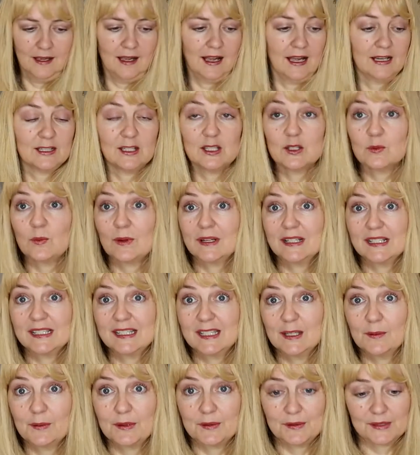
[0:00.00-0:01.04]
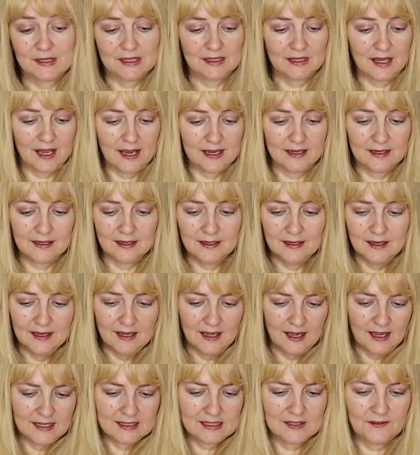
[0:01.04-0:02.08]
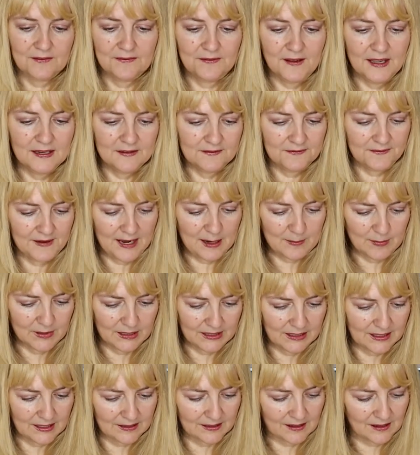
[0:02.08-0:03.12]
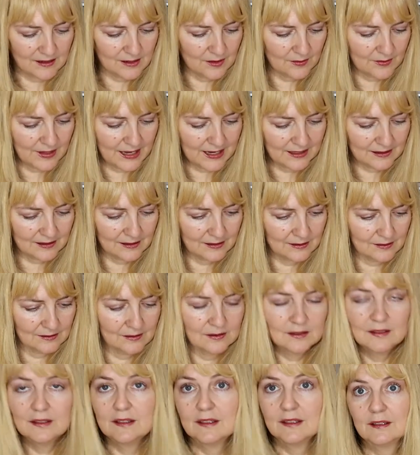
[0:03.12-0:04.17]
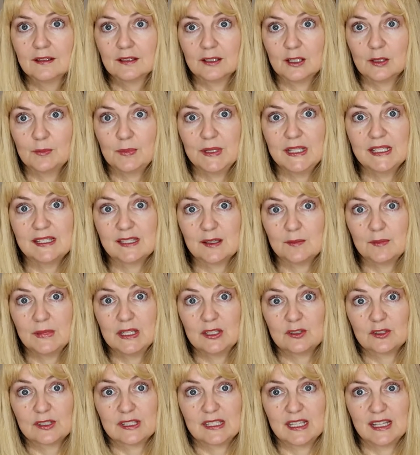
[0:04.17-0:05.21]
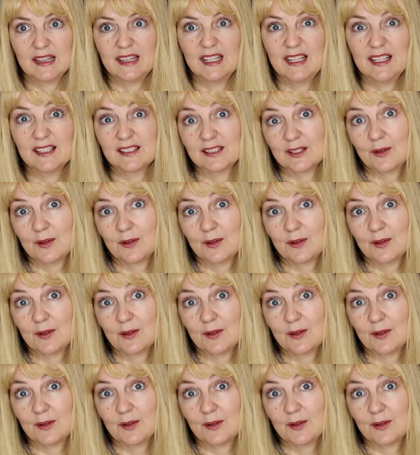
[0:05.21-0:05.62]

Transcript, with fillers: I just wanted to see what it was like. It's a fun fabric, and I thought, oh, that could could be some interesting things.